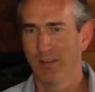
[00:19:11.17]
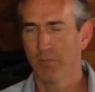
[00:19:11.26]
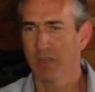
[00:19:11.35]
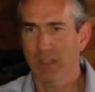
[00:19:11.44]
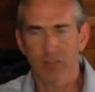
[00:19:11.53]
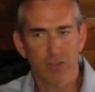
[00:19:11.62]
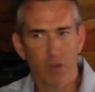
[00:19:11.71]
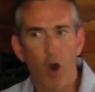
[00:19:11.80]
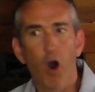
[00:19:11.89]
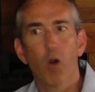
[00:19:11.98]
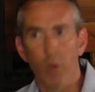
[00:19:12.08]
because it's
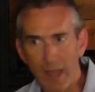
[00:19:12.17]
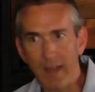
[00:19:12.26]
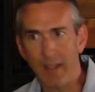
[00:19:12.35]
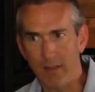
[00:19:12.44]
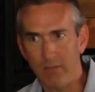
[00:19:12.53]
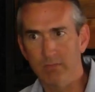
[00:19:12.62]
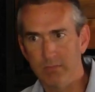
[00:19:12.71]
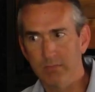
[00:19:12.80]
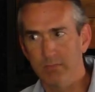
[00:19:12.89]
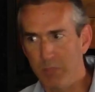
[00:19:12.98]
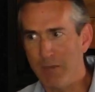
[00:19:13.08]
already
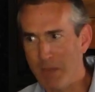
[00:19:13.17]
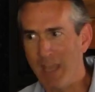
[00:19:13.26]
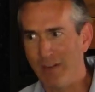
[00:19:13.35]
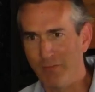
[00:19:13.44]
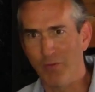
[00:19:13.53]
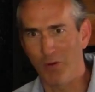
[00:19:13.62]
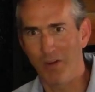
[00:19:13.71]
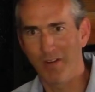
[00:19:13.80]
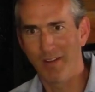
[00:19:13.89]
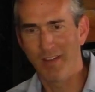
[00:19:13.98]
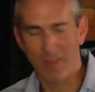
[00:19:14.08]
been paid for.
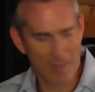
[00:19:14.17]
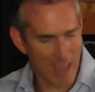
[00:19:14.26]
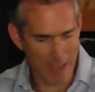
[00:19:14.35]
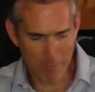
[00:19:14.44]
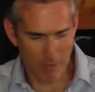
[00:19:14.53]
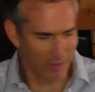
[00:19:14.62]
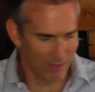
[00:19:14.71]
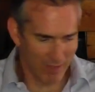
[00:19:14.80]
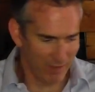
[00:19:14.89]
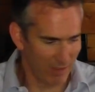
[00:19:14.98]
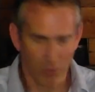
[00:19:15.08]
The table,
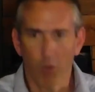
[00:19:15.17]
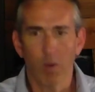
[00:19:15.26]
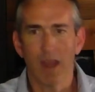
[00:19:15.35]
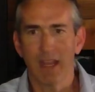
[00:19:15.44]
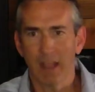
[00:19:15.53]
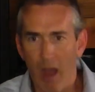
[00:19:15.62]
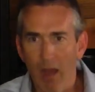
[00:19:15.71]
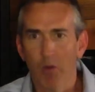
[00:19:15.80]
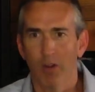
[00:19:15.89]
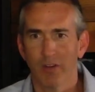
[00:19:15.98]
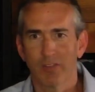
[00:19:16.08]
it's already
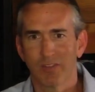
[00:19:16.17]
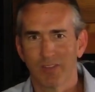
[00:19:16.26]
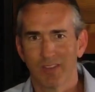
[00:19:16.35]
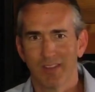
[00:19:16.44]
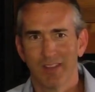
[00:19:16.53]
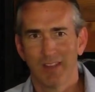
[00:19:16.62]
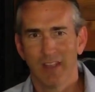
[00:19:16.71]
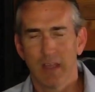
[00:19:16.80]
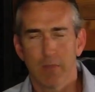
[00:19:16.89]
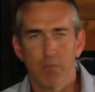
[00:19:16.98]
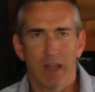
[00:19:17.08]
ours.
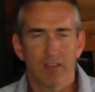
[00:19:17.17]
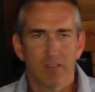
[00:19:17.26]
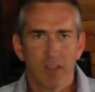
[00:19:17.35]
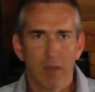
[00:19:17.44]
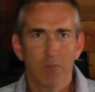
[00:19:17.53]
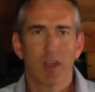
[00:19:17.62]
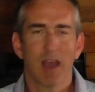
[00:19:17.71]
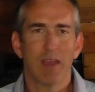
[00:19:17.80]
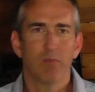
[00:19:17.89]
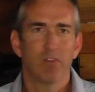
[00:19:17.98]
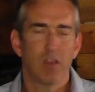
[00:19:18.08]
But
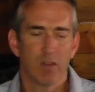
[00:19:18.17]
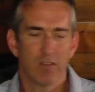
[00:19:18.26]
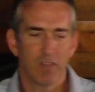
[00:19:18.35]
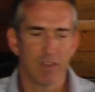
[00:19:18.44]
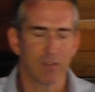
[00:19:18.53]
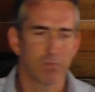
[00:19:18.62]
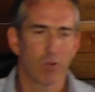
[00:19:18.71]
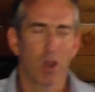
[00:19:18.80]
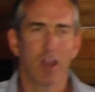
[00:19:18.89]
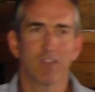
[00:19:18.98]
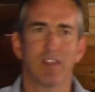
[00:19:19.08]
sometimes there is this
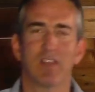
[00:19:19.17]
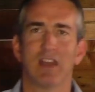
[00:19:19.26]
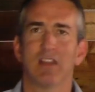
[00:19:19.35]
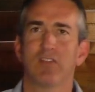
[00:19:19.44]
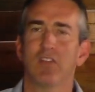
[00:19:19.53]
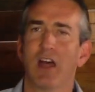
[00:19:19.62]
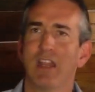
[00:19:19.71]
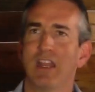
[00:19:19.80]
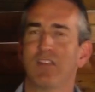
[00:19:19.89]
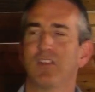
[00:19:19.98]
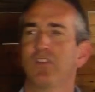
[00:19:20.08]
process, and it's not
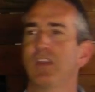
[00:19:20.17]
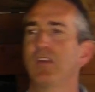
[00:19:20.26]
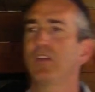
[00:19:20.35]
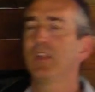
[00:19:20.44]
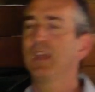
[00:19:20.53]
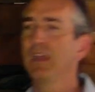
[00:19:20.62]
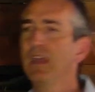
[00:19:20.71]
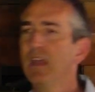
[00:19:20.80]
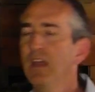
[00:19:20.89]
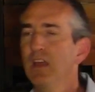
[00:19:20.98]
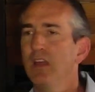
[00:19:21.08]
necessarily
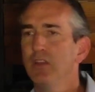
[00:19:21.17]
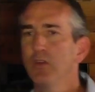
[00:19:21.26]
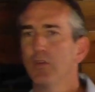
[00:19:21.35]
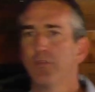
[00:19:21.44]
your